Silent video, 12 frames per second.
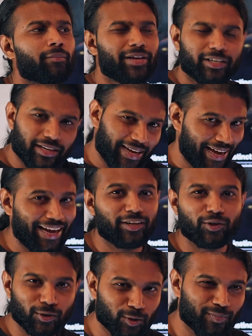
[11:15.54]
Because I hate
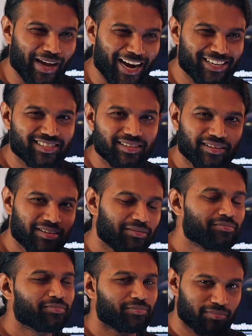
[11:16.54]
YouTube ads.
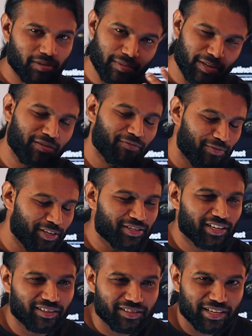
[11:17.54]
Maybe we
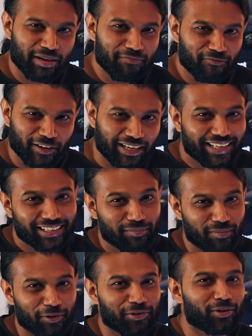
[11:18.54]
share the same feeling
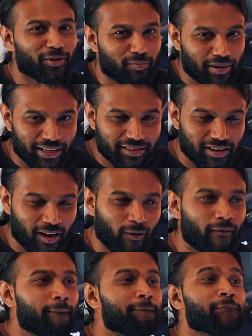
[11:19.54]
about YouTube ads
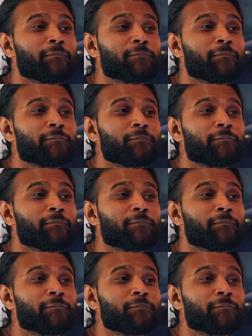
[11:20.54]
now.